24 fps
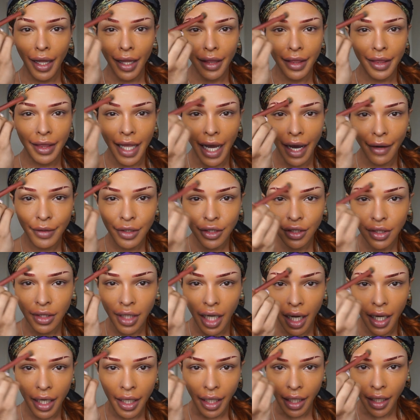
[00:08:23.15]
that was
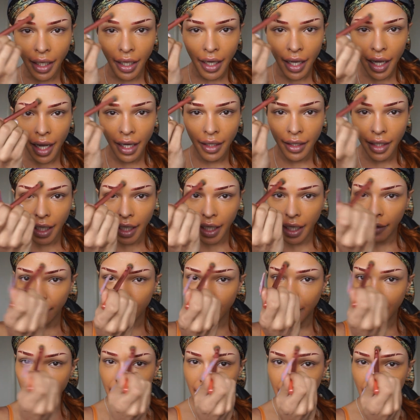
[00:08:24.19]
shocking how like
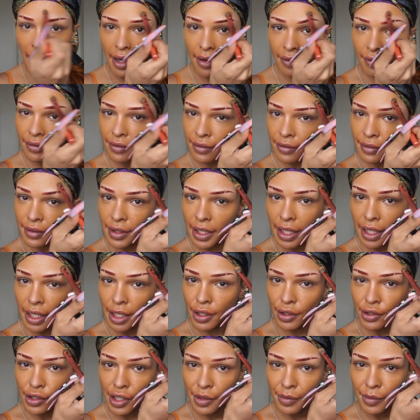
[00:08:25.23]
everybody left. Like
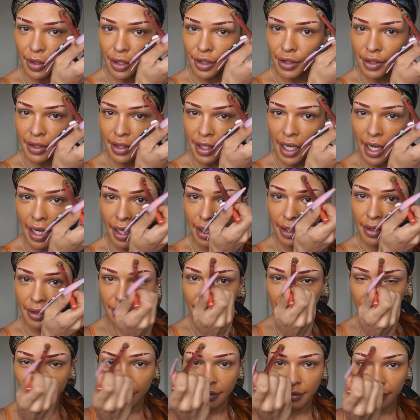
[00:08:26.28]
no jumpers, like